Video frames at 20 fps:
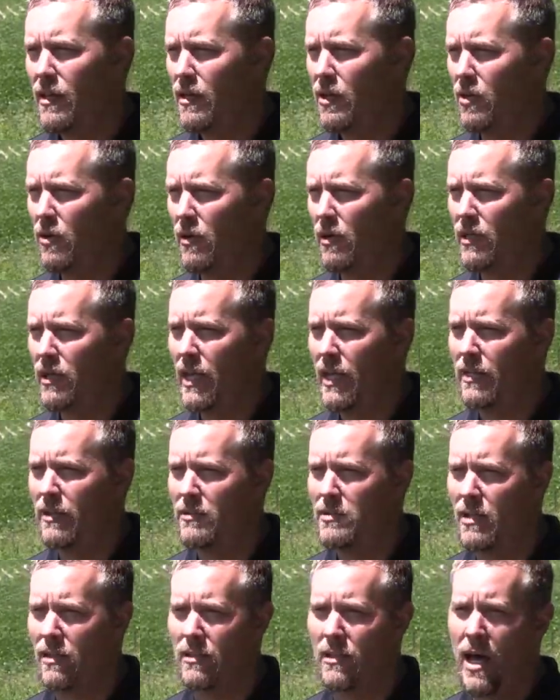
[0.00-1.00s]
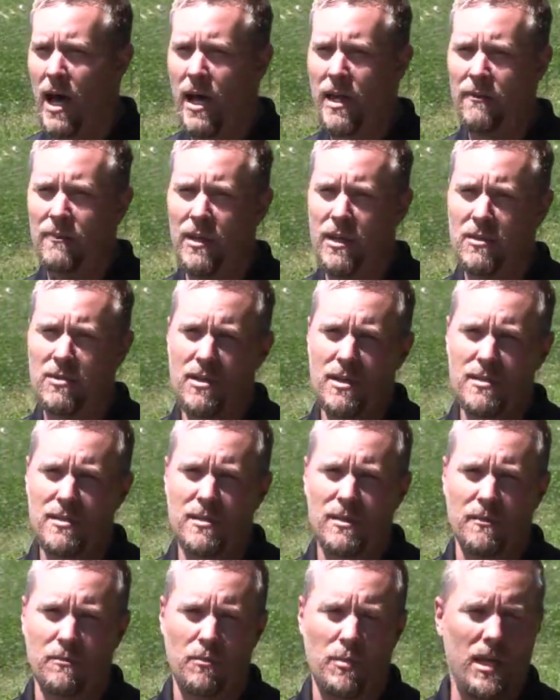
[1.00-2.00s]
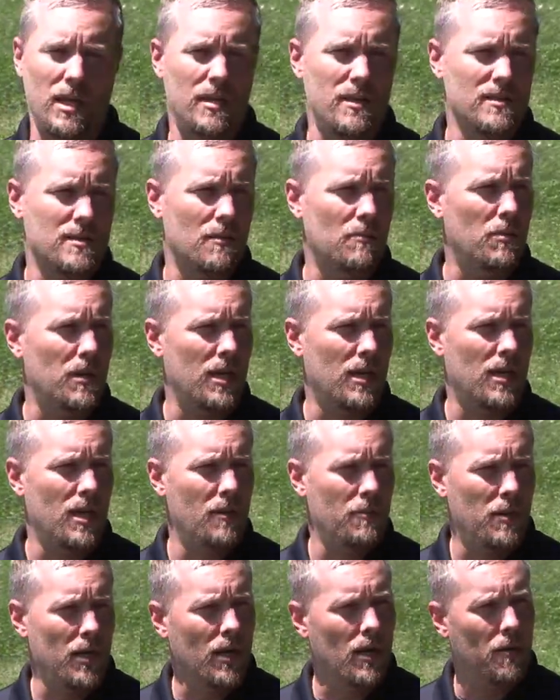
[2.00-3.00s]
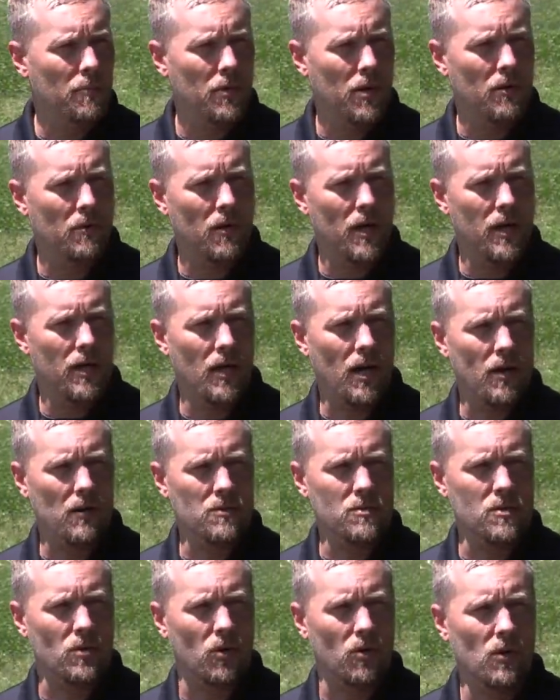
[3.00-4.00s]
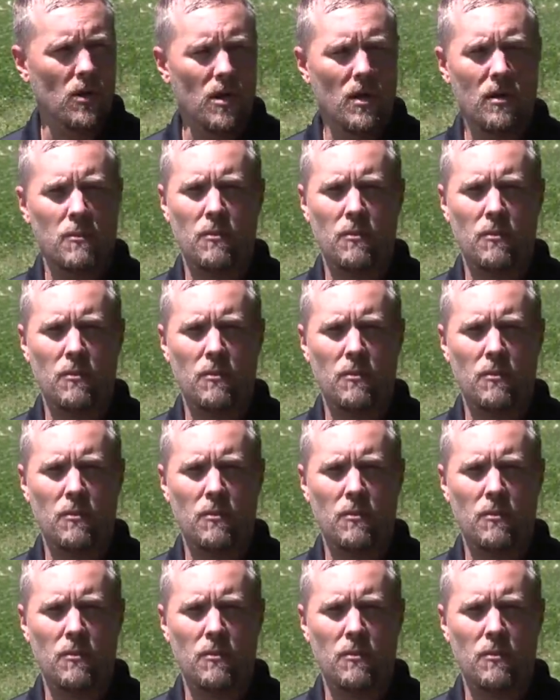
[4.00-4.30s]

There's a lot of interest in bees and beekeeping up here right now, so